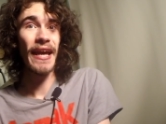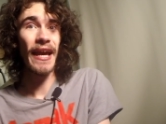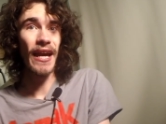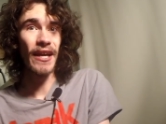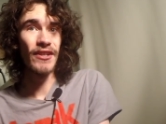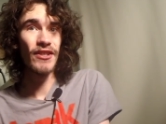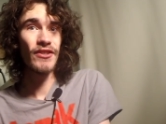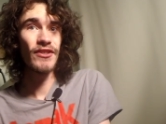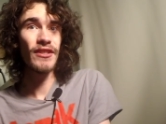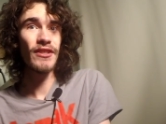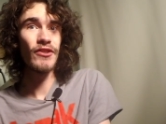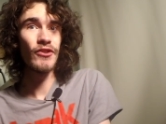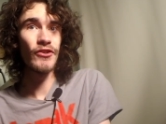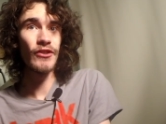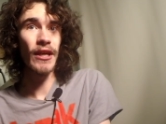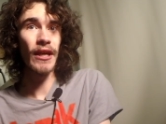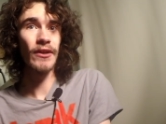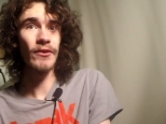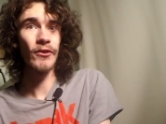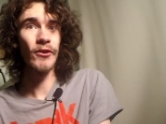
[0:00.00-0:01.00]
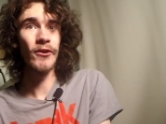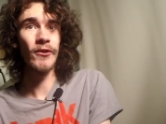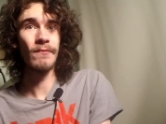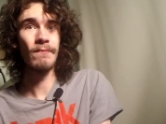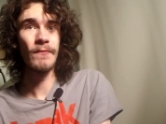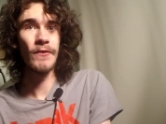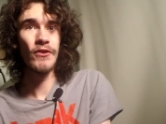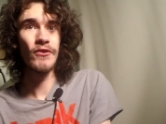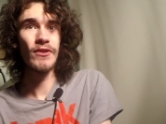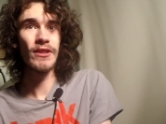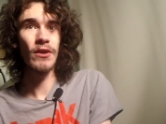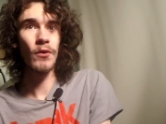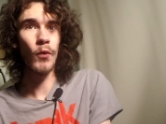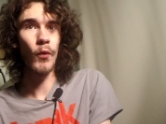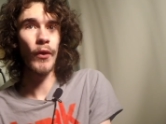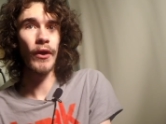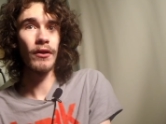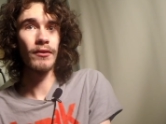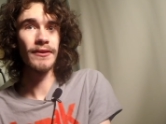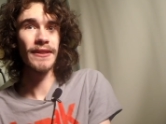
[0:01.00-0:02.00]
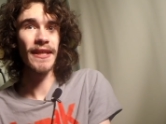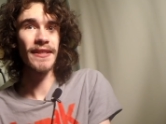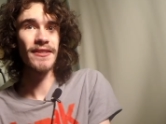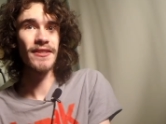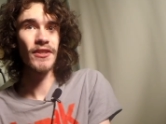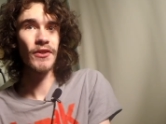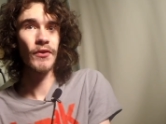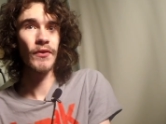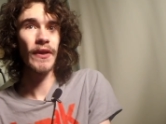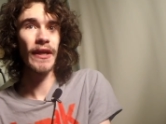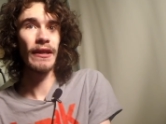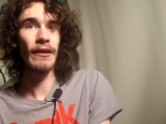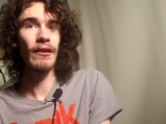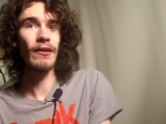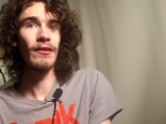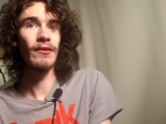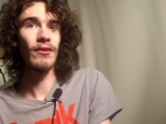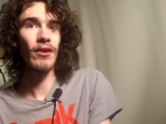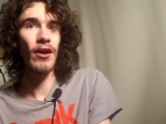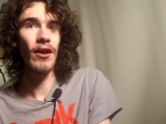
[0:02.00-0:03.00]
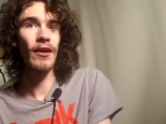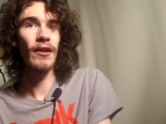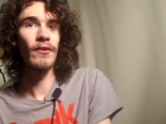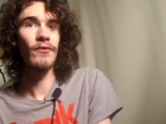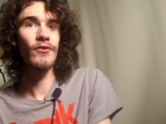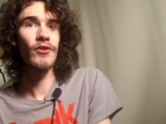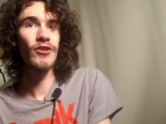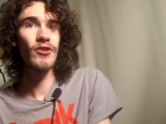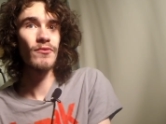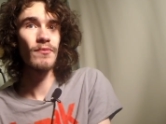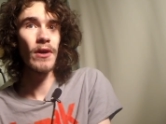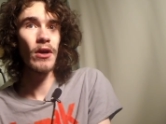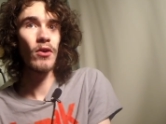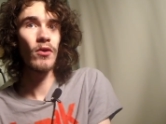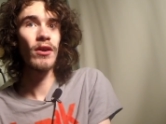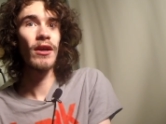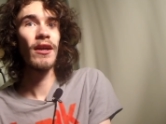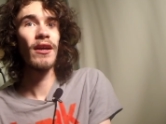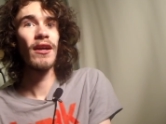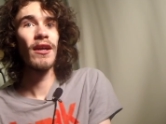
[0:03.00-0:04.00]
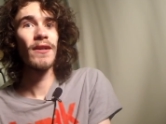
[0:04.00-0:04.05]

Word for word: And just in general, using oil tends to create a lot of smoke.